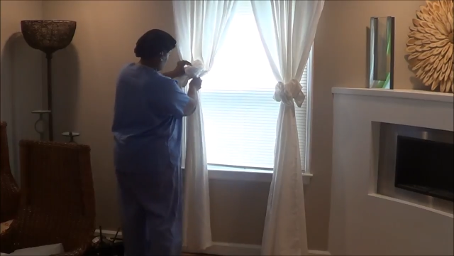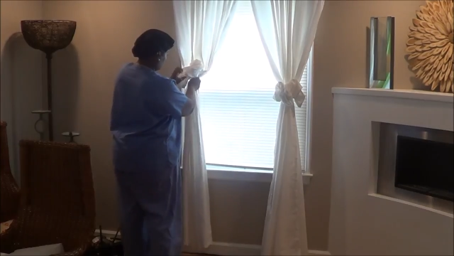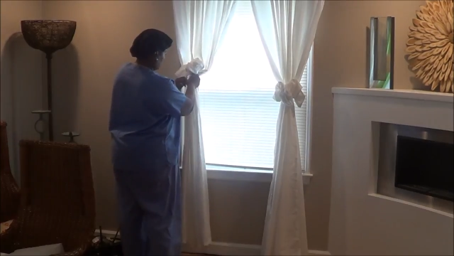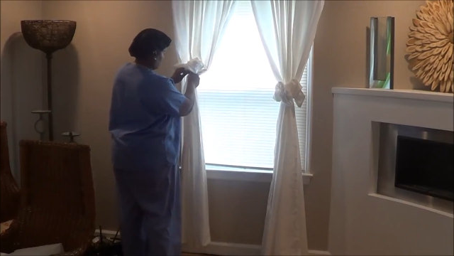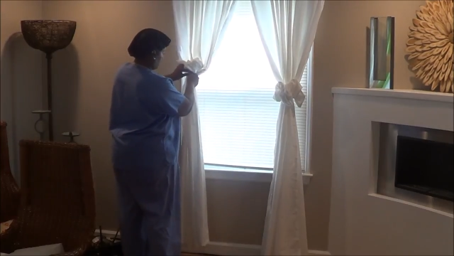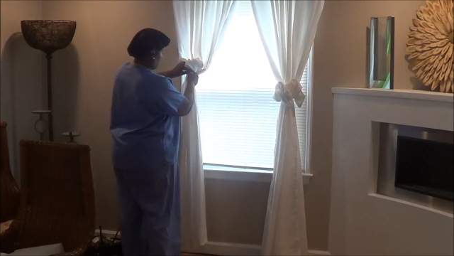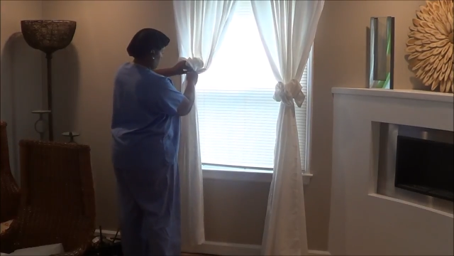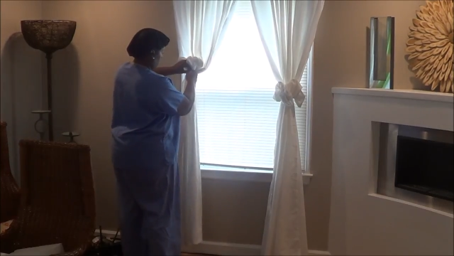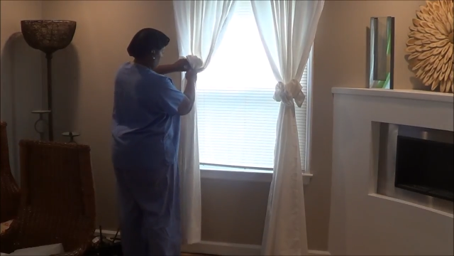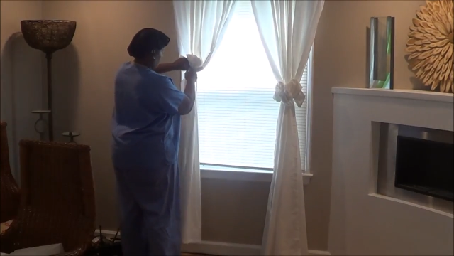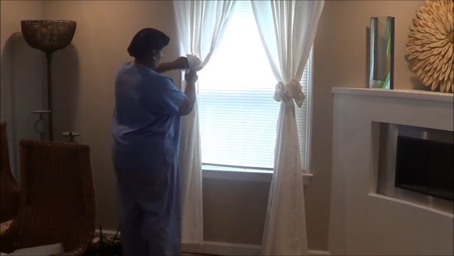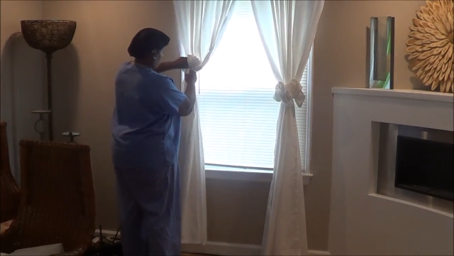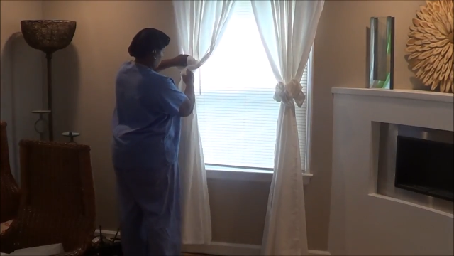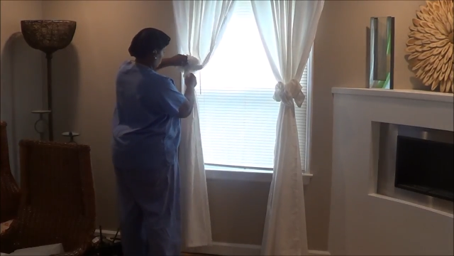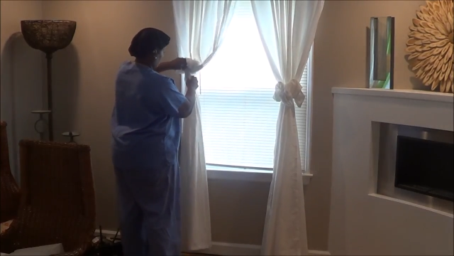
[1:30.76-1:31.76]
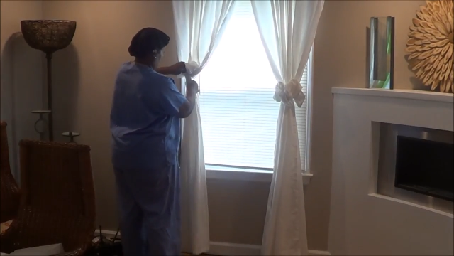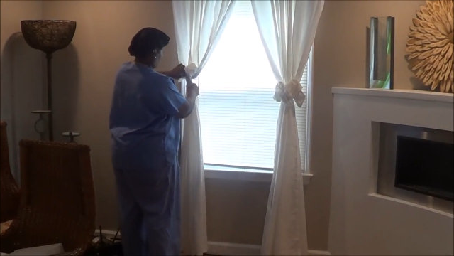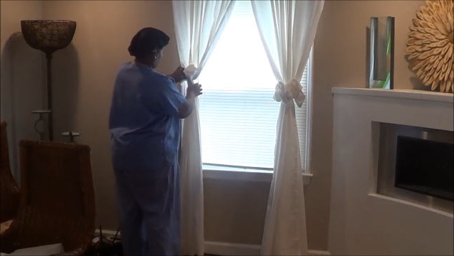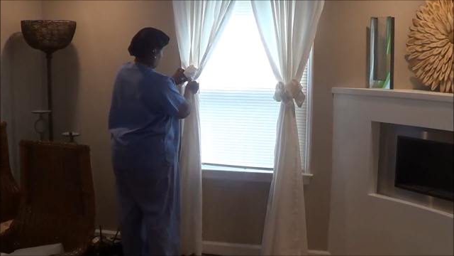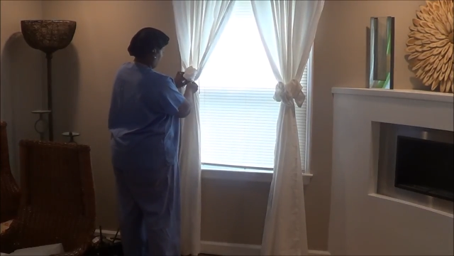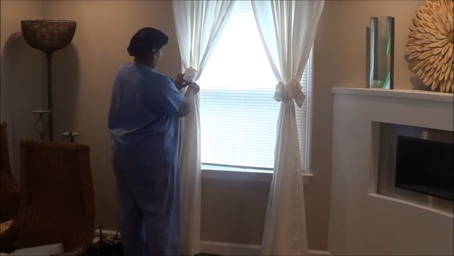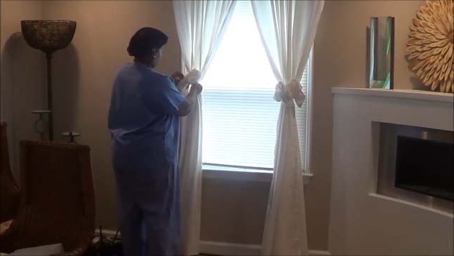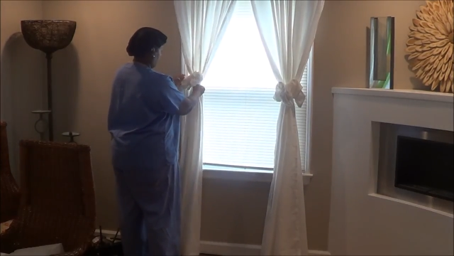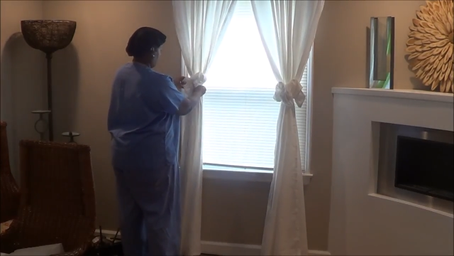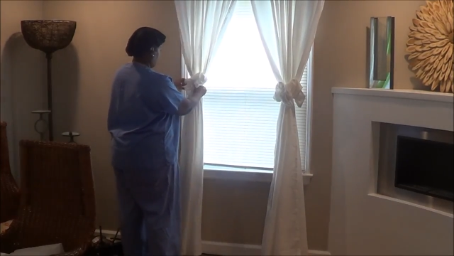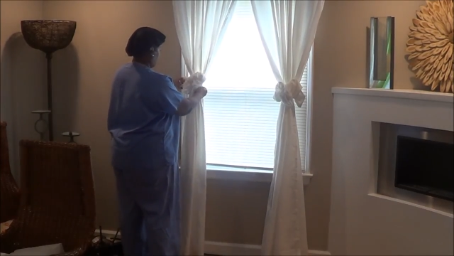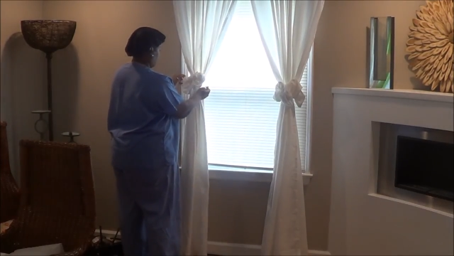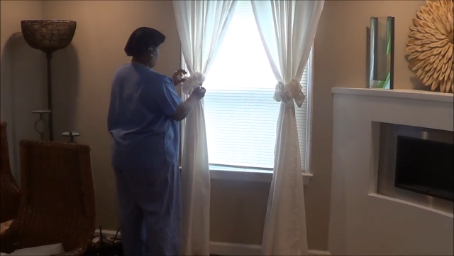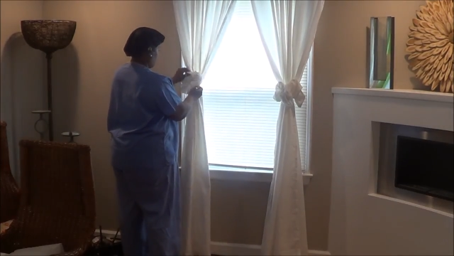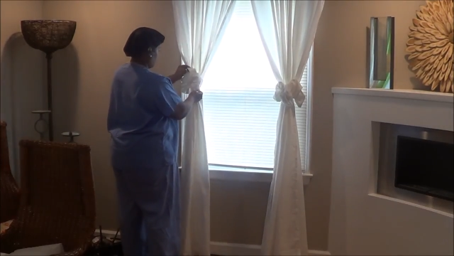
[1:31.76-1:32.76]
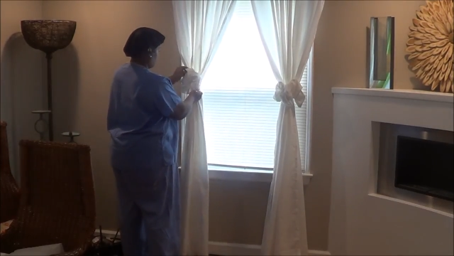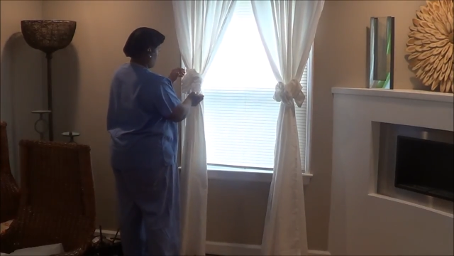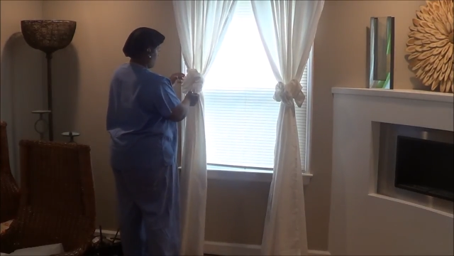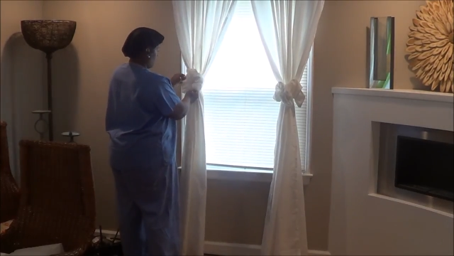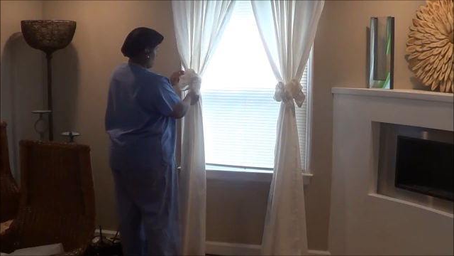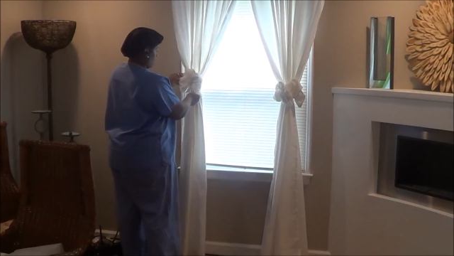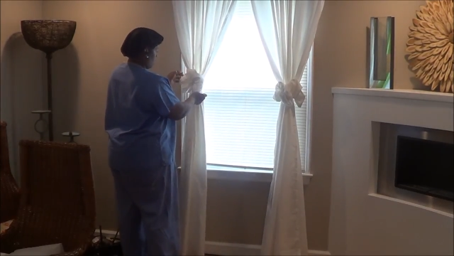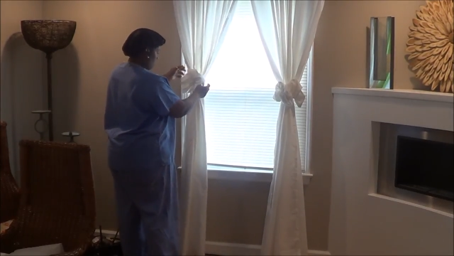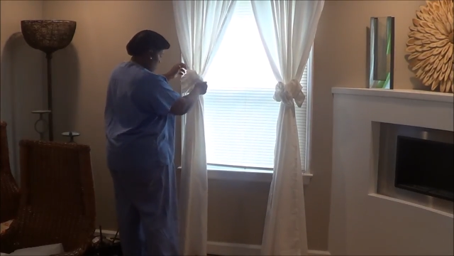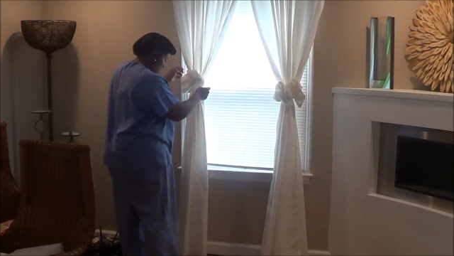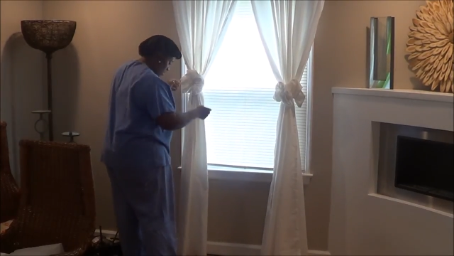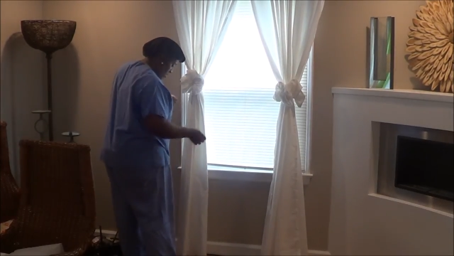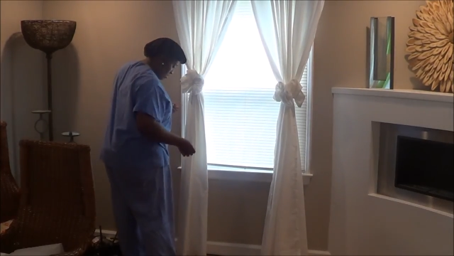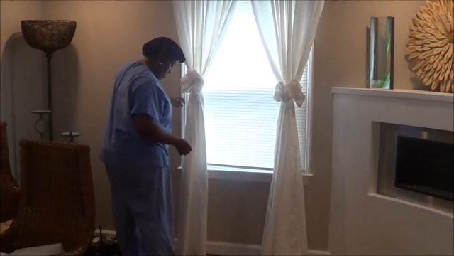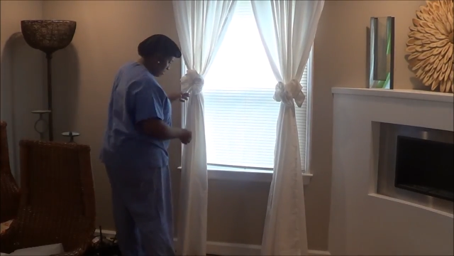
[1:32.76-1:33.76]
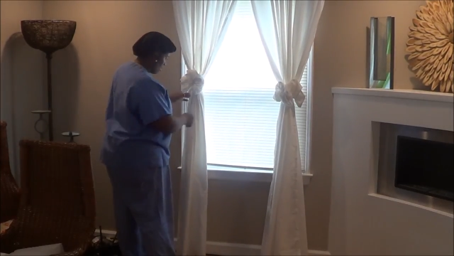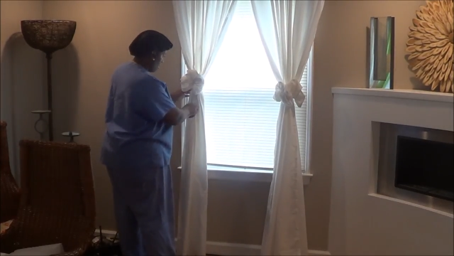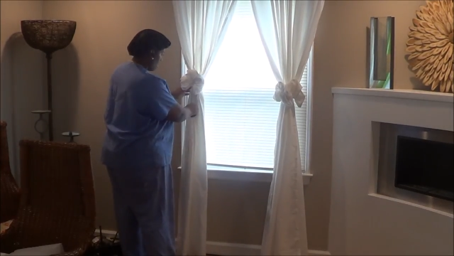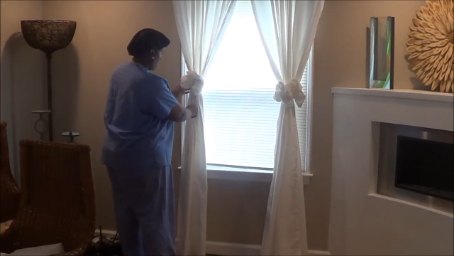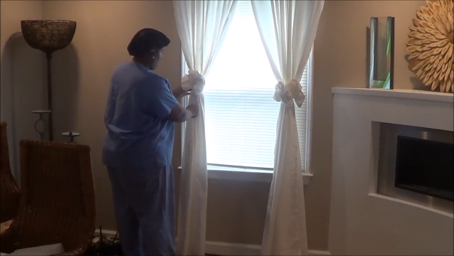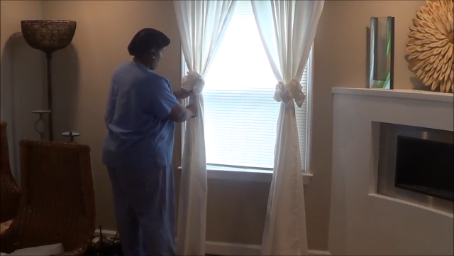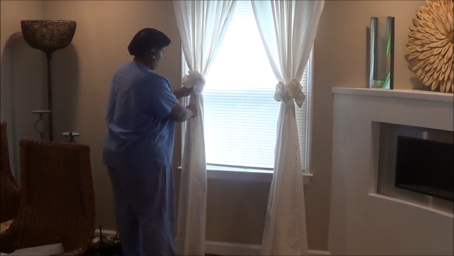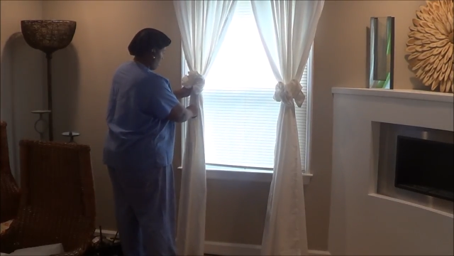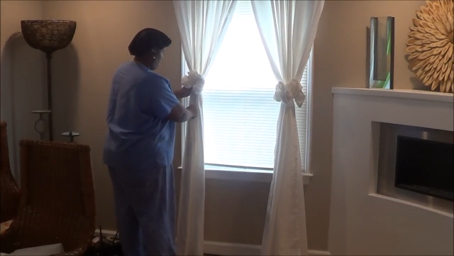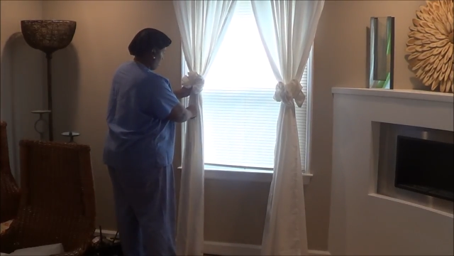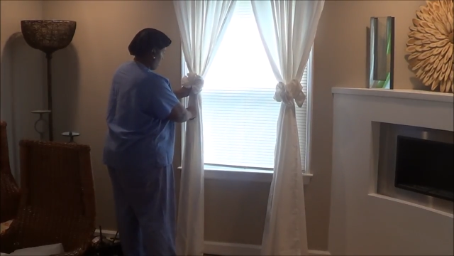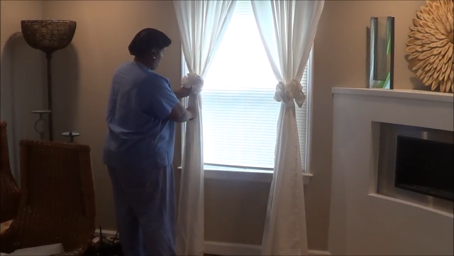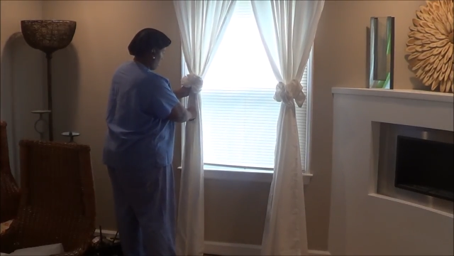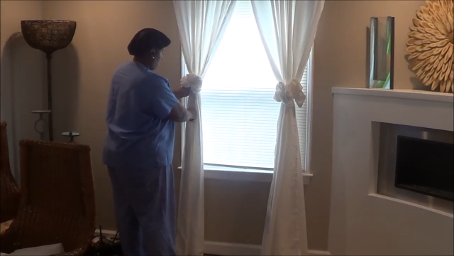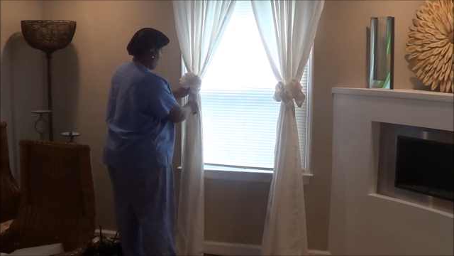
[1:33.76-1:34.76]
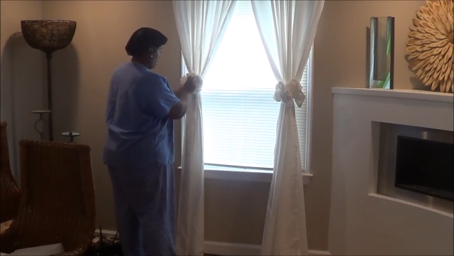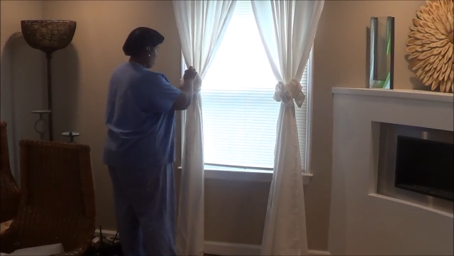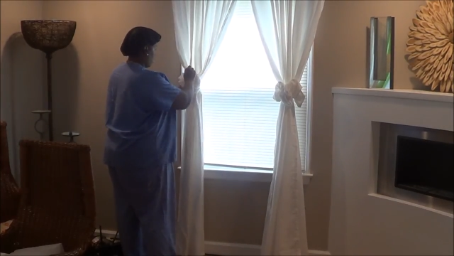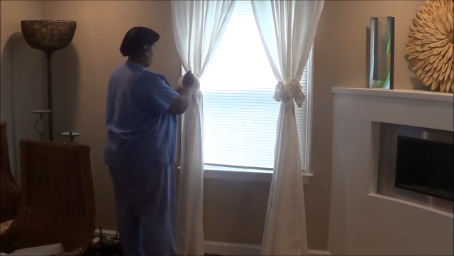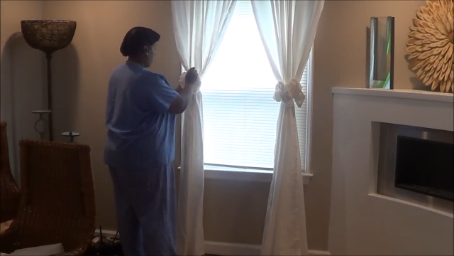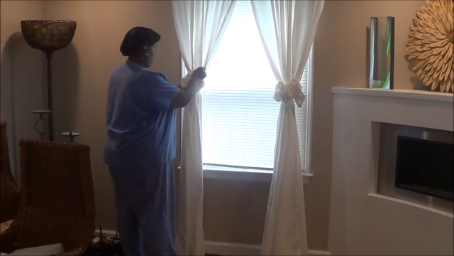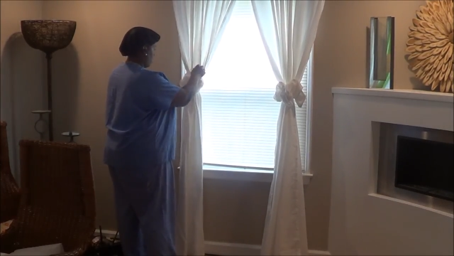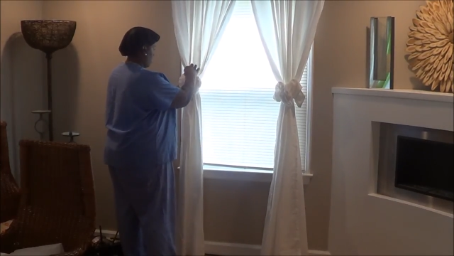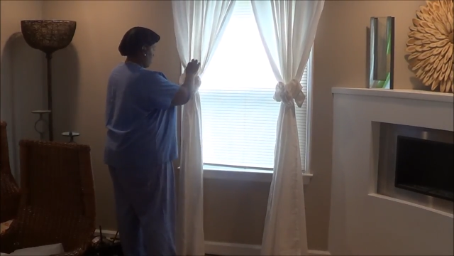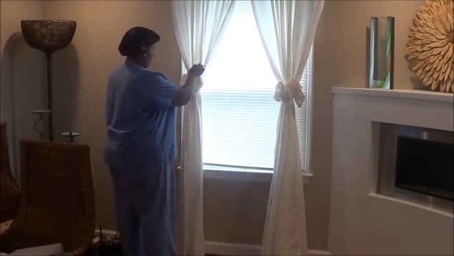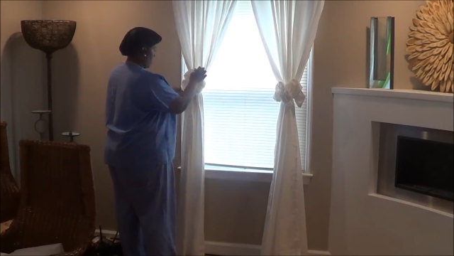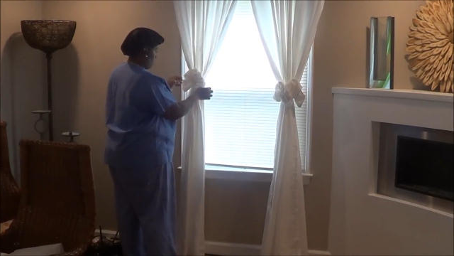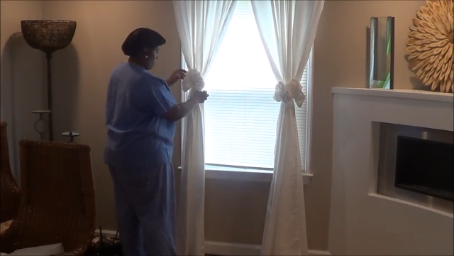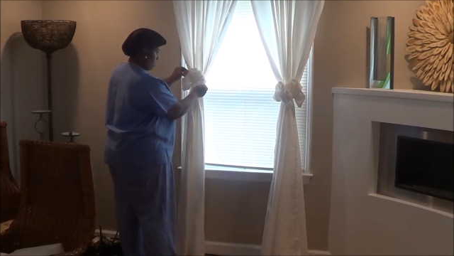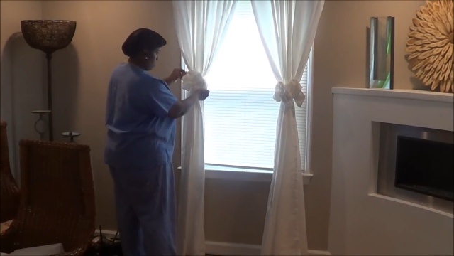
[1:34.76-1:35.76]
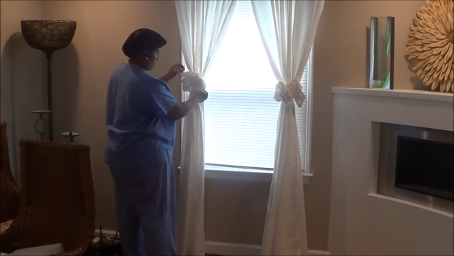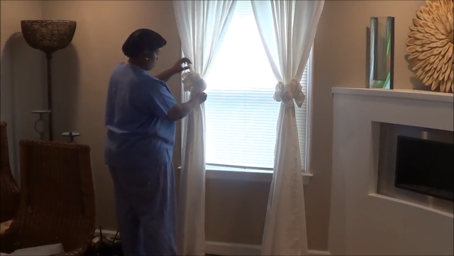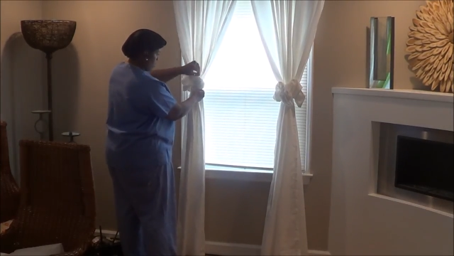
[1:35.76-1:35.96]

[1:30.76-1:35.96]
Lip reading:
Nobody's mouth can be seen.